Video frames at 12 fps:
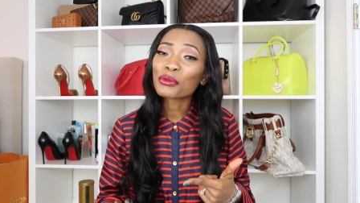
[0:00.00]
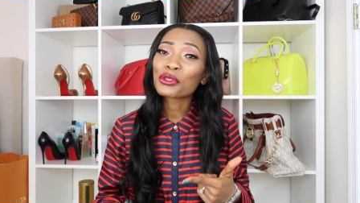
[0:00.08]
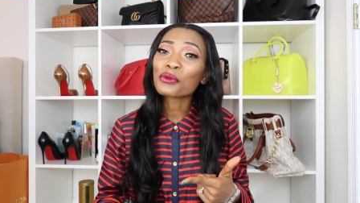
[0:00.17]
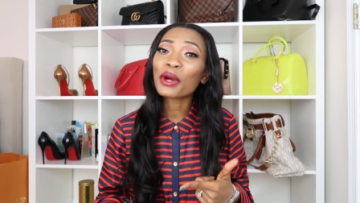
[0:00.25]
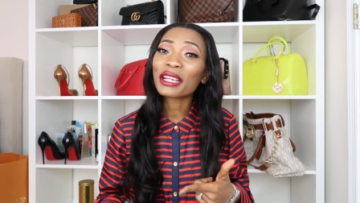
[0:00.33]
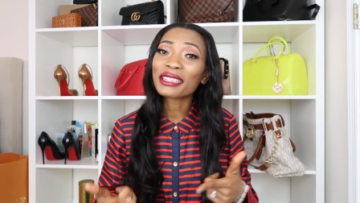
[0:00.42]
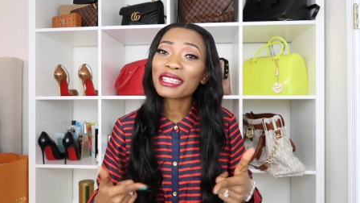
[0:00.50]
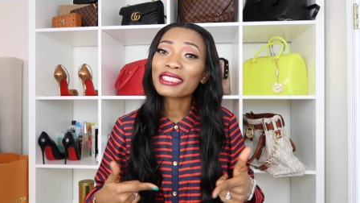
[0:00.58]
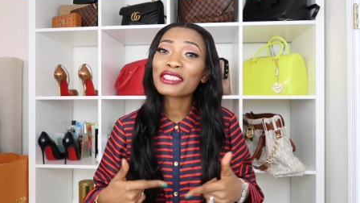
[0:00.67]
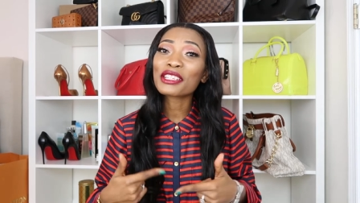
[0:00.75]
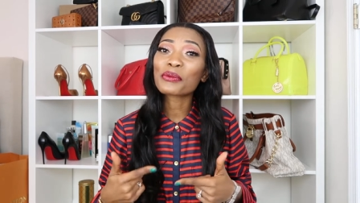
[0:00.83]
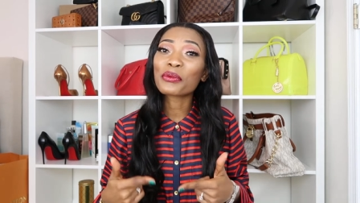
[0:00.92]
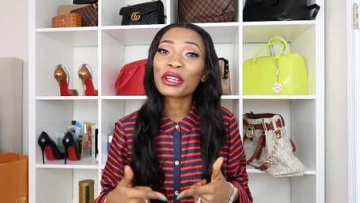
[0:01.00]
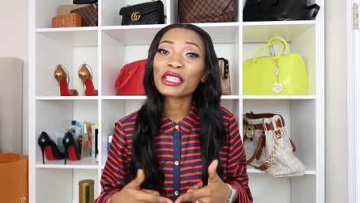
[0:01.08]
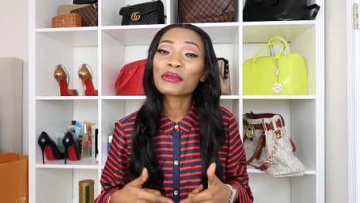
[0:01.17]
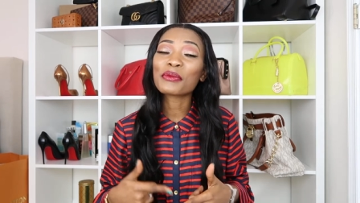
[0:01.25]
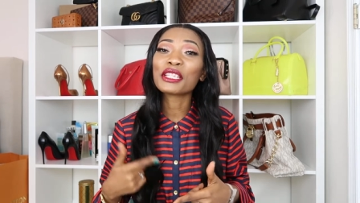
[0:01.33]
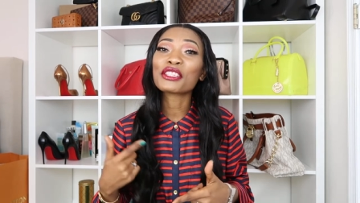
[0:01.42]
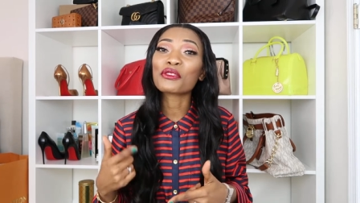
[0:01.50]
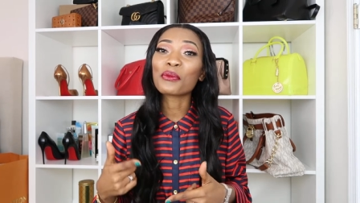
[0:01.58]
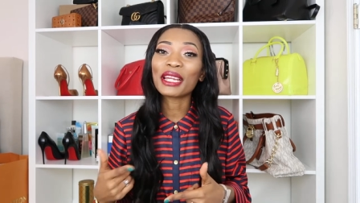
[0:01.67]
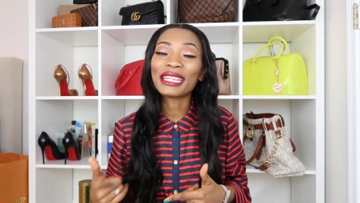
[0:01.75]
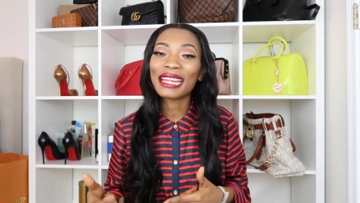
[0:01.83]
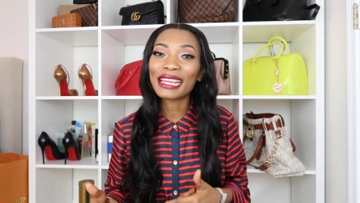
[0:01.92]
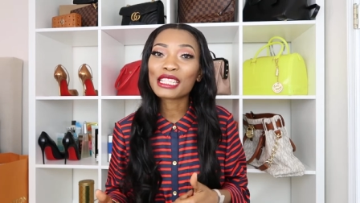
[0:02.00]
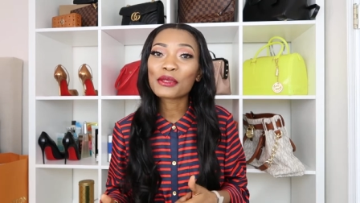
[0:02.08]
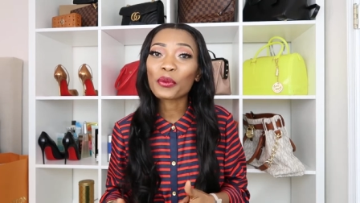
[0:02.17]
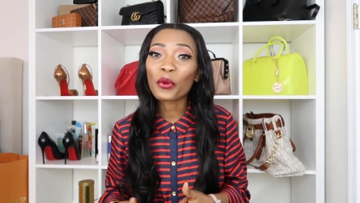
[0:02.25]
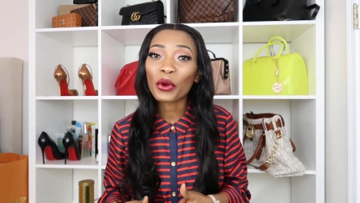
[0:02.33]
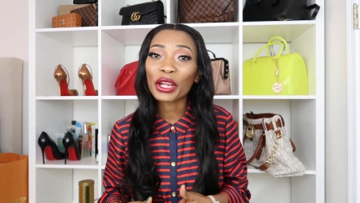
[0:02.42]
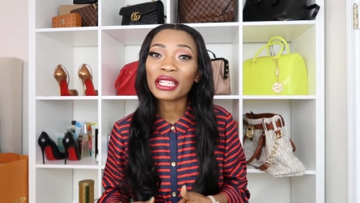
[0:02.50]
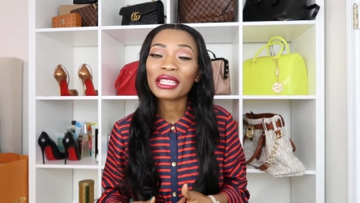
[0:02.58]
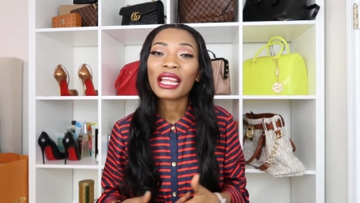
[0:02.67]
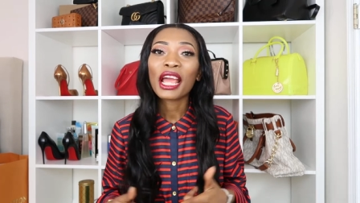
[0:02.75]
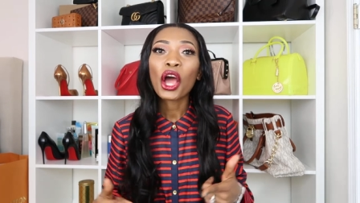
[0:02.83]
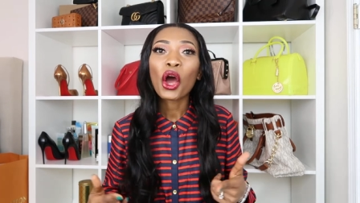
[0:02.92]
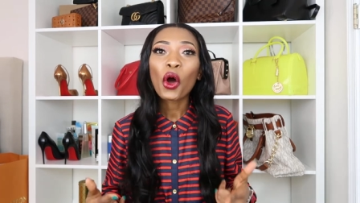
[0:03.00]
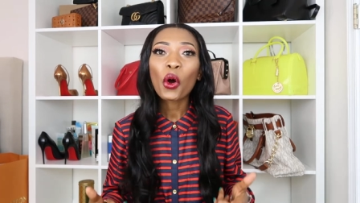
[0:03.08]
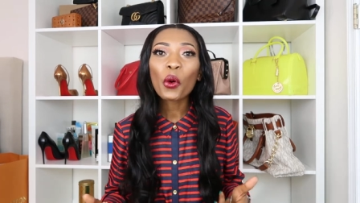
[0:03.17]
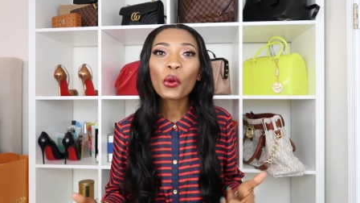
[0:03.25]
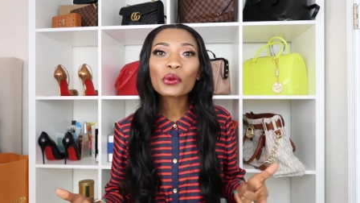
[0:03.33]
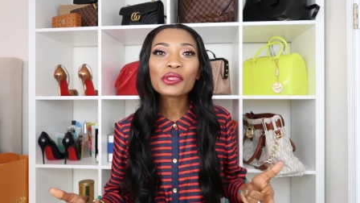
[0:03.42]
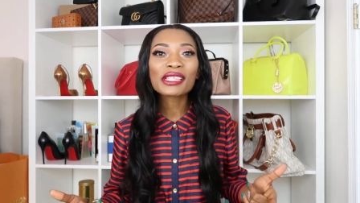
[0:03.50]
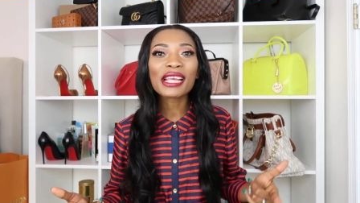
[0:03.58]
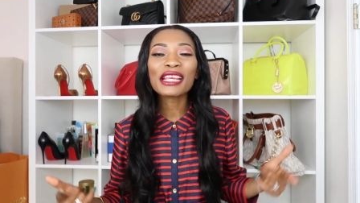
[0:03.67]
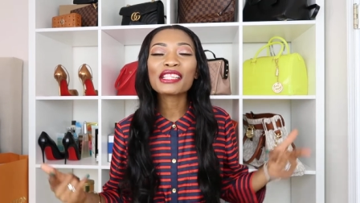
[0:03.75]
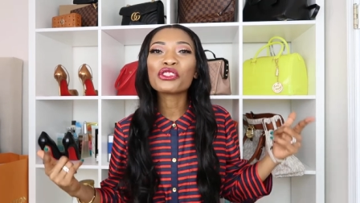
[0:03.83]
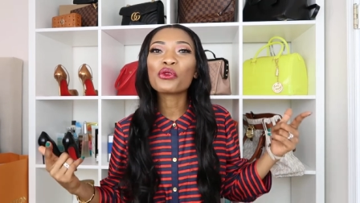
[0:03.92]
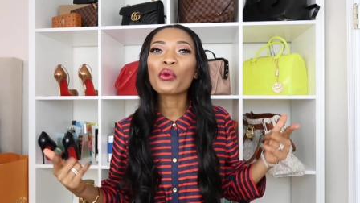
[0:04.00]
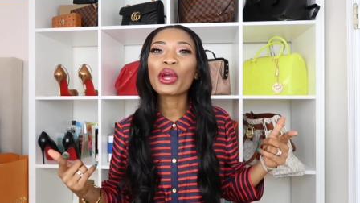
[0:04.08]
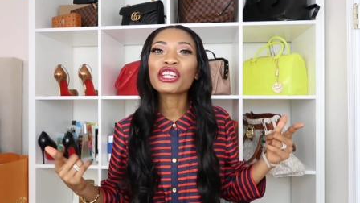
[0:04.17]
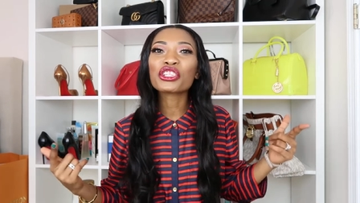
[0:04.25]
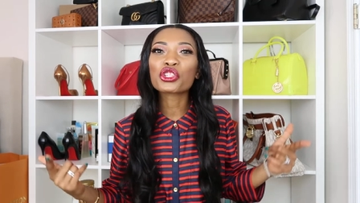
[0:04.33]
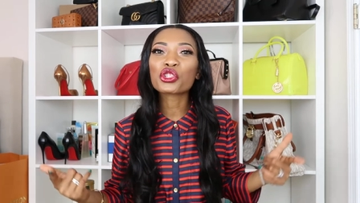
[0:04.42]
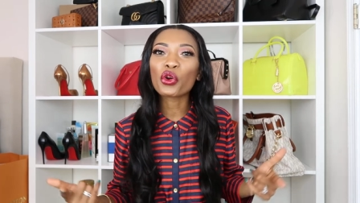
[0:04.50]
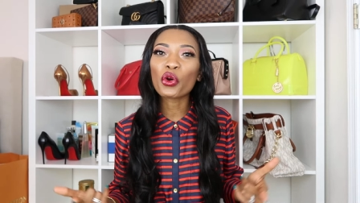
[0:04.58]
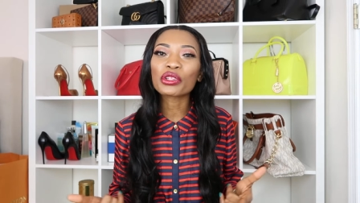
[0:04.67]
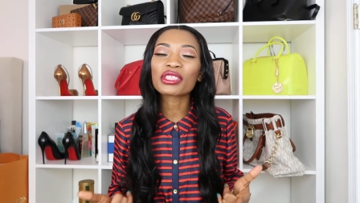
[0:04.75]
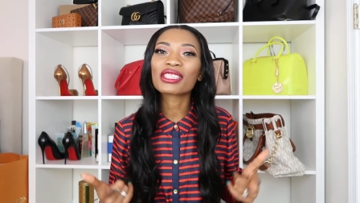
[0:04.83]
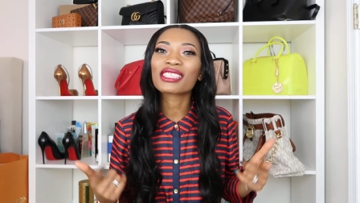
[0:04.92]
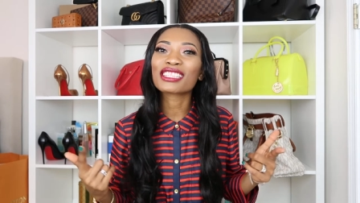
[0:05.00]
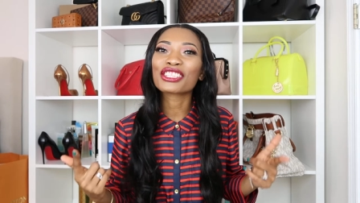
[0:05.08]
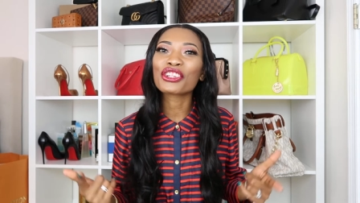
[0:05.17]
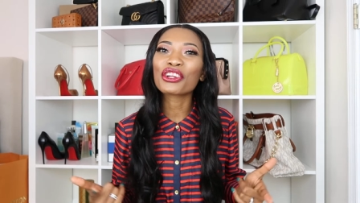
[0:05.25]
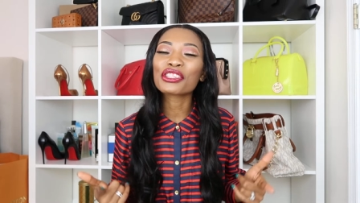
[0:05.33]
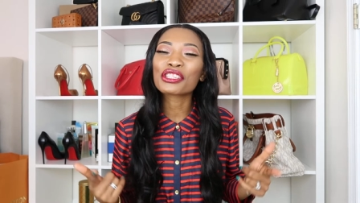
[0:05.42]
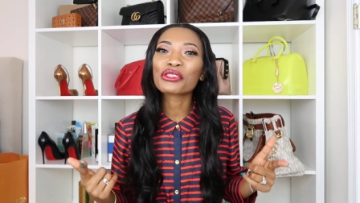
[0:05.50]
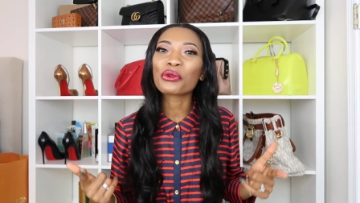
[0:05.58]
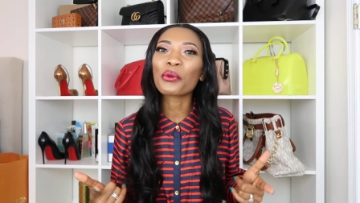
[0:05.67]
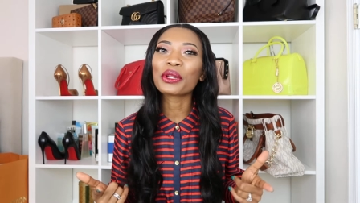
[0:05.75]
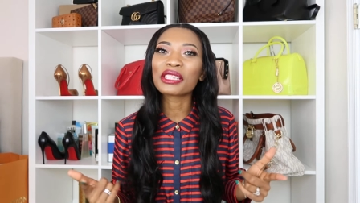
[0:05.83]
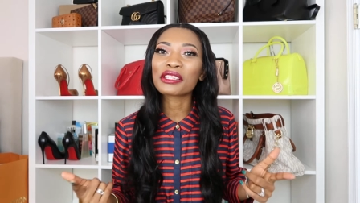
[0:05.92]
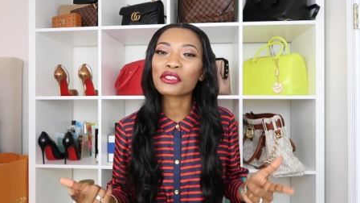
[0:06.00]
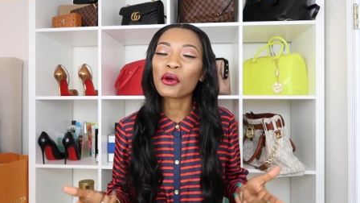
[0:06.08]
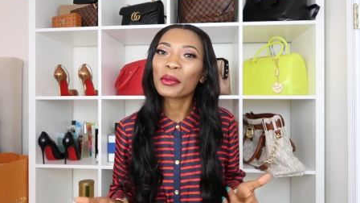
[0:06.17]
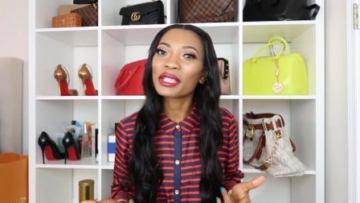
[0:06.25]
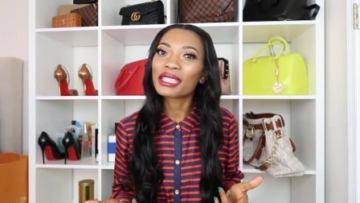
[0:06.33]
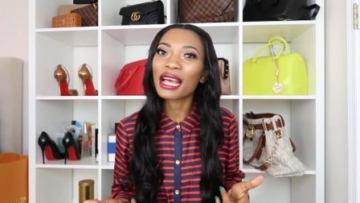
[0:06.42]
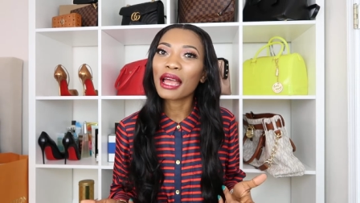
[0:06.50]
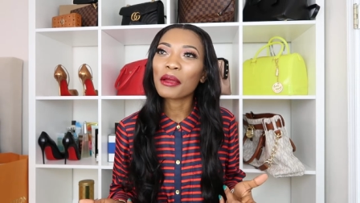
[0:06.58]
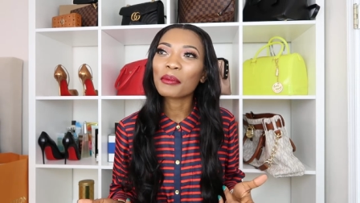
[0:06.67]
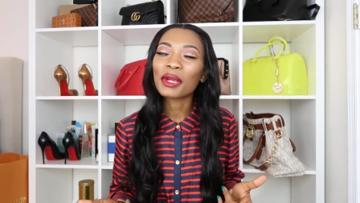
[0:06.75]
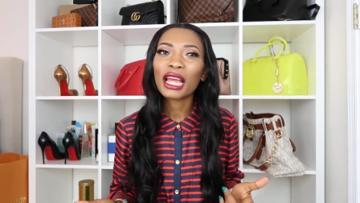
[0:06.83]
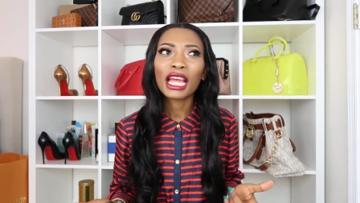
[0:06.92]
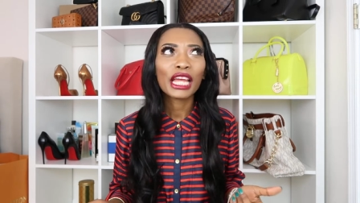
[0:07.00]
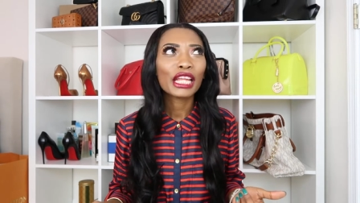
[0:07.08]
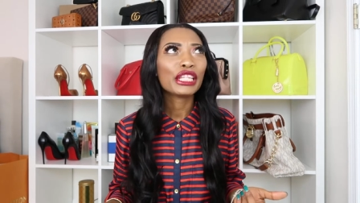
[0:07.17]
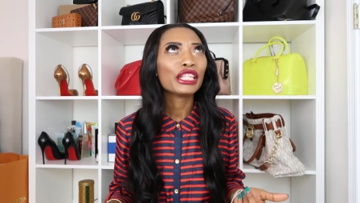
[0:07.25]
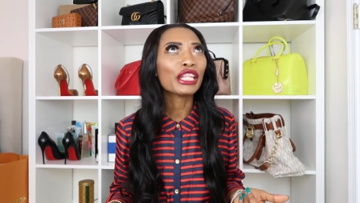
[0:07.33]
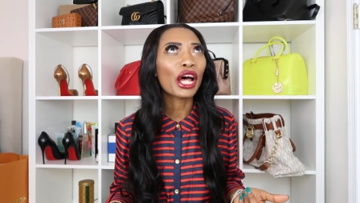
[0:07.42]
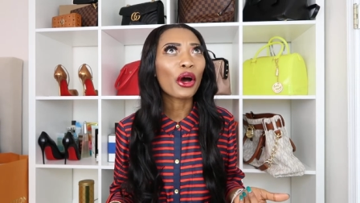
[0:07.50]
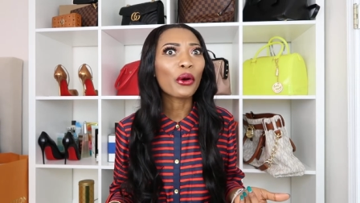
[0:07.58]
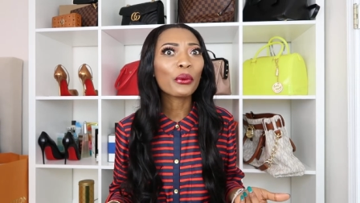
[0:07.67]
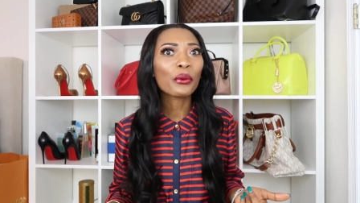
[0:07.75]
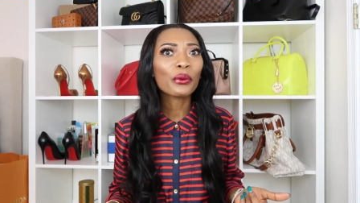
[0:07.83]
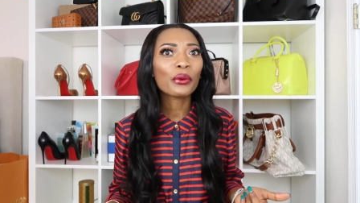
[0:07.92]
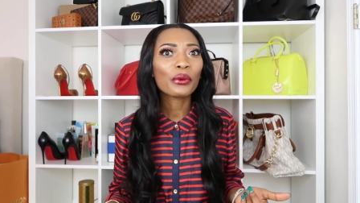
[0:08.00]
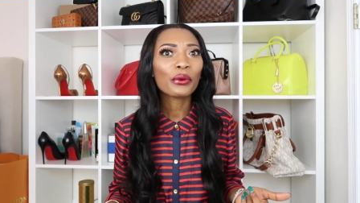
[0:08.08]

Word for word: so my this just brings me to my next point who says you wear shorts just during the summertime no